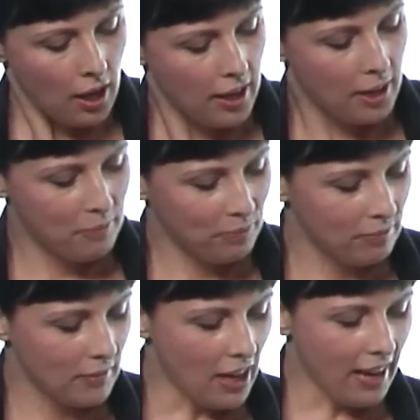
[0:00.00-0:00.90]
I
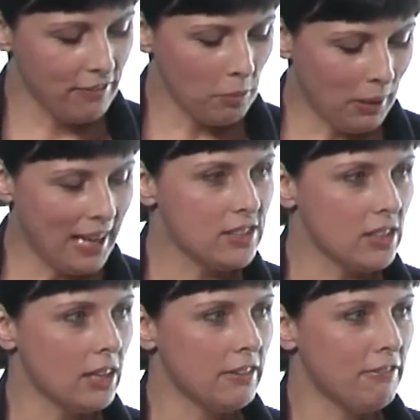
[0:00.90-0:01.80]
have the
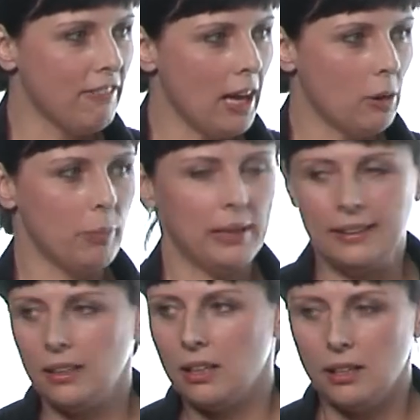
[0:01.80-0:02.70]
pleasure of
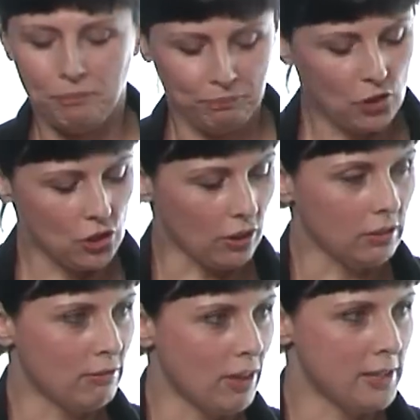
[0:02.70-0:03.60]
helping
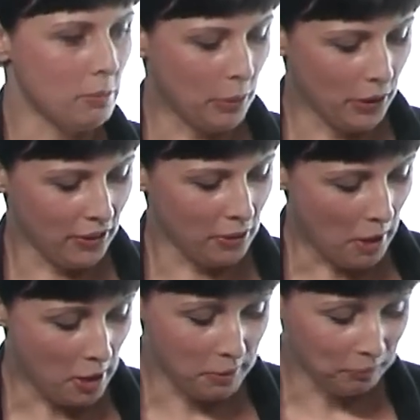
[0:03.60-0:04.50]
John write a book at the
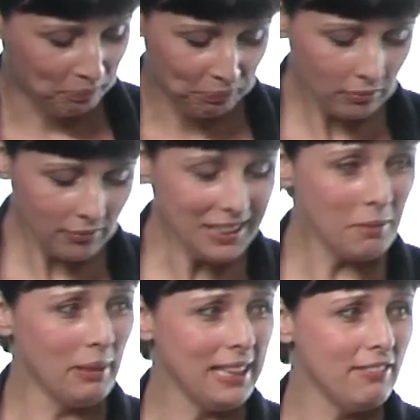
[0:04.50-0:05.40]
moment,
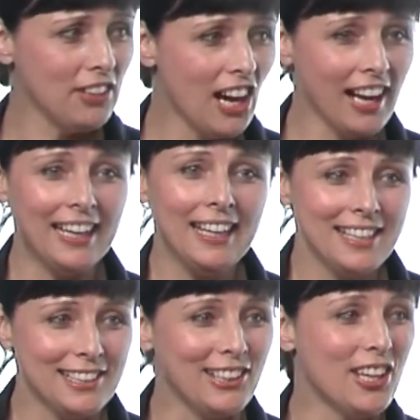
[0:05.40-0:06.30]
but even I
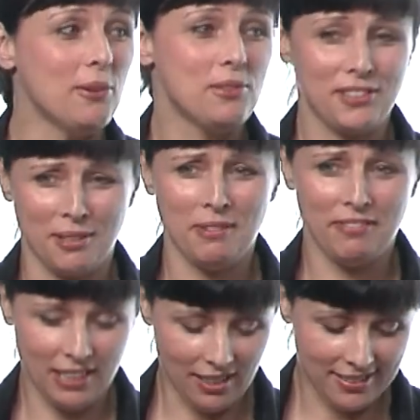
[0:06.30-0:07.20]
didn't know some
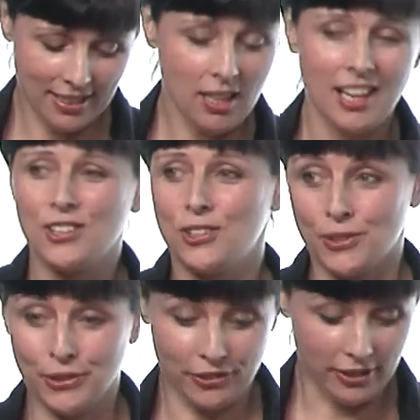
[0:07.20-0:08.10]
of these
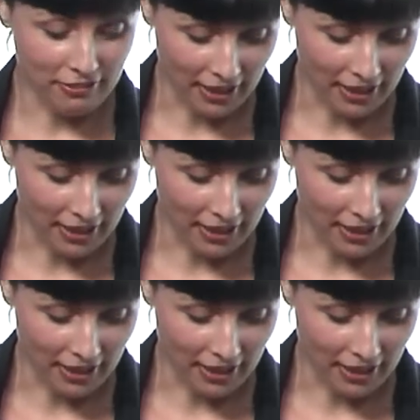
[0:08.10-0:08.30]
extraordinary